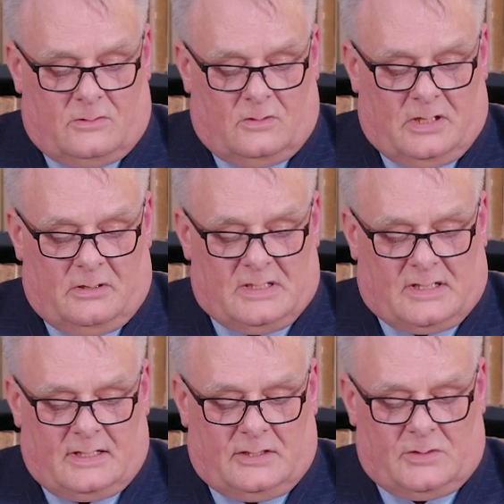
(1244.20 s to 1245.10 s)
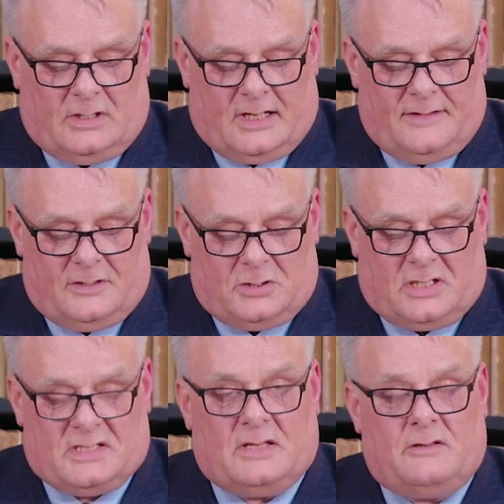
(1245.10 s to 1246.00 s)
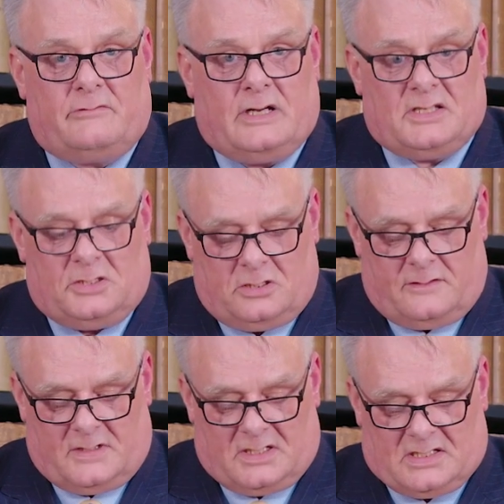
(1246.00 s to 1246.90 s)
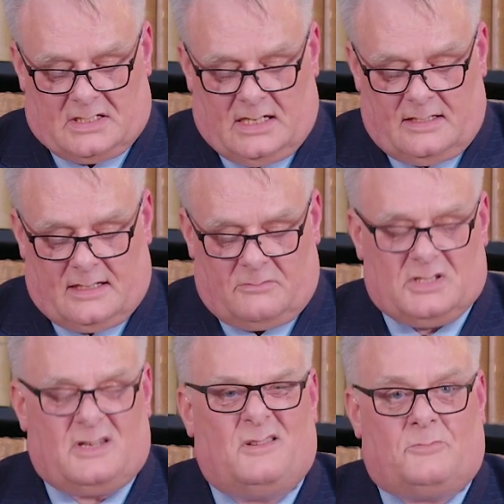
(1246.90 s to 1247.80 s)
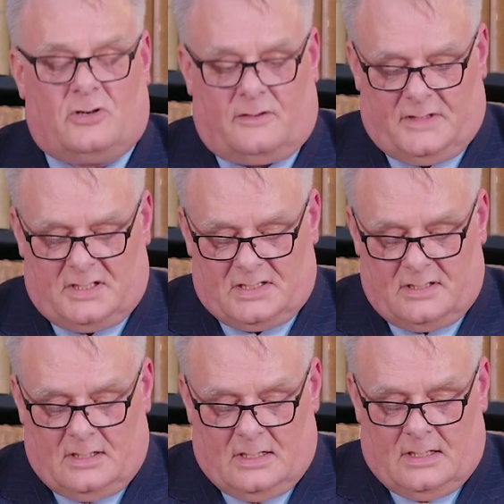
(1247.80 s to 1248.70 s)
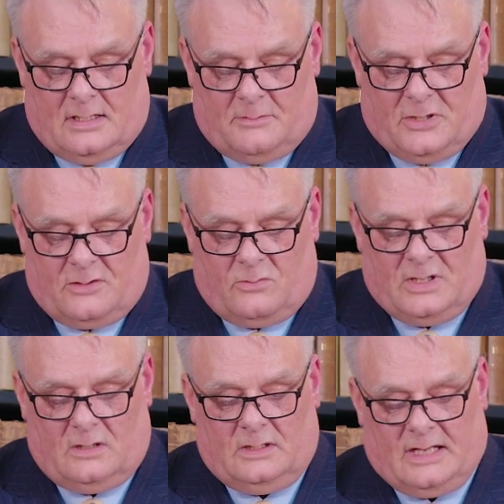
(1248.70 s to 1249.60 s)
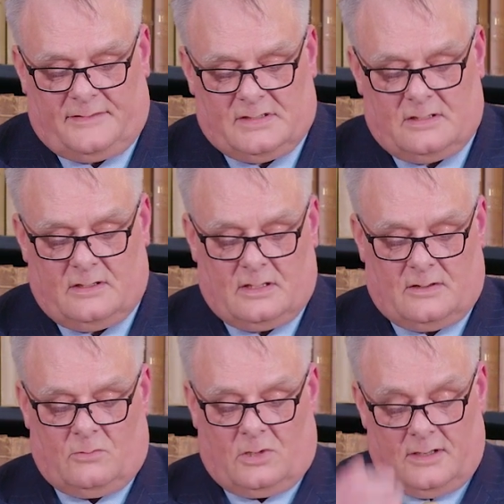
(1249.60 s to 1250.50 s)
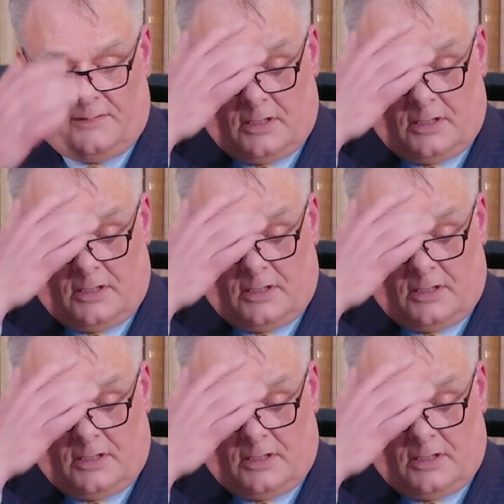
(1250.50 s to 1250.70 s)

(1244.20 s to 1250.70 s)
although entitled to a life interest in the residue of the estate, that was to the profits, but the will left the wife